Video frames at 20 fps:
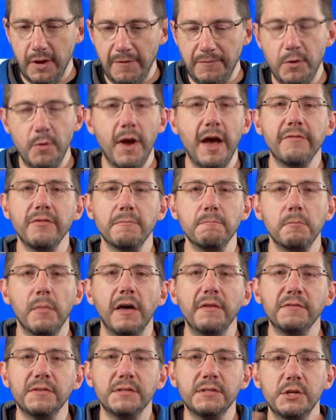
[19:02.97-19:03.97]
if you have a
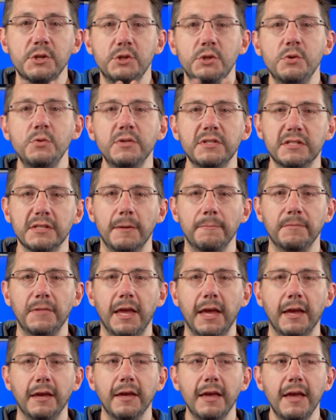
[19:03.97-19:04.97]
month to do
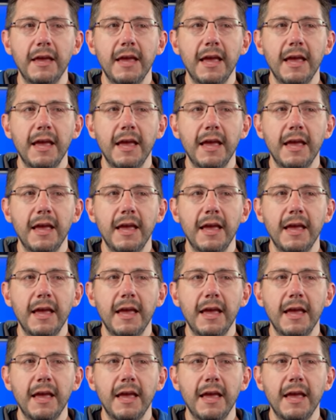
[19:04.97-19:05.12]
something